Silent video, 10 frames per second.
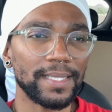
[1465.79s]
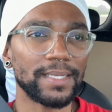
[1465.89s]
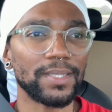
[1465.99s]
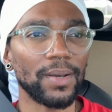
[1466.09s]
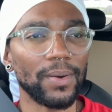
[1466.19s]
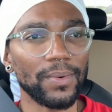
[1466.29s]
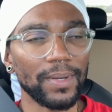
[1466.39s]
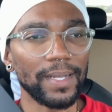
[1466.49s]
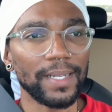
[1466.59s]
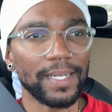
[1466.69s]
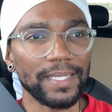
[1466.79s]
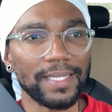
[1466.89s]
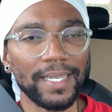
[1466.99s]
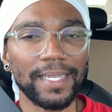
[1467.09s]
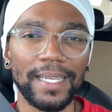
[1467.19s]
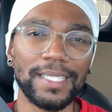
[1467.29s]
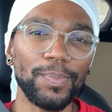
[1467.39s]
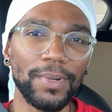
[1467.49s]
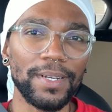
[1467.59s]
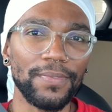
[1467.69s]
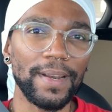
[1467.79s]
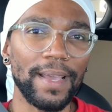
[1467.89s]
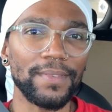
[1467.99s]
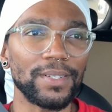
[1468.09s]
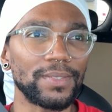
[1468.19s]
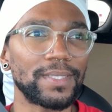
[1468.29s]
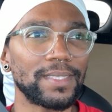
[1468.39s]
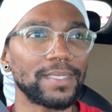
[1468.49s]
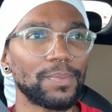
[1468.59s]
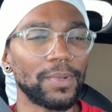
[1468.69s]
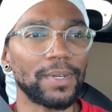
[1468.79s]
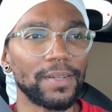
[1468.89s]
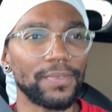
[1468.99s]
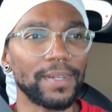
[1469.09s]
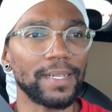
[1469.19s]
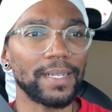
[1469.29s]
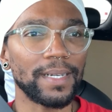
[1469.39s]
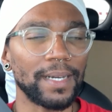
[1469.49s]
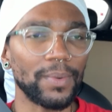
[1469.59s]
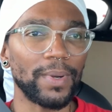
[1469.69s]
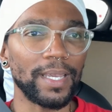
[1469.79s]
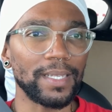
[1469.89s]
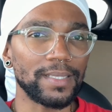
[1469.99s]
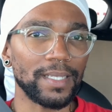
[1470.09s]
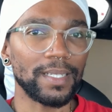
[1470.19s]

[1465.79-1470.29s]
So just explore different avenues, explore different ways.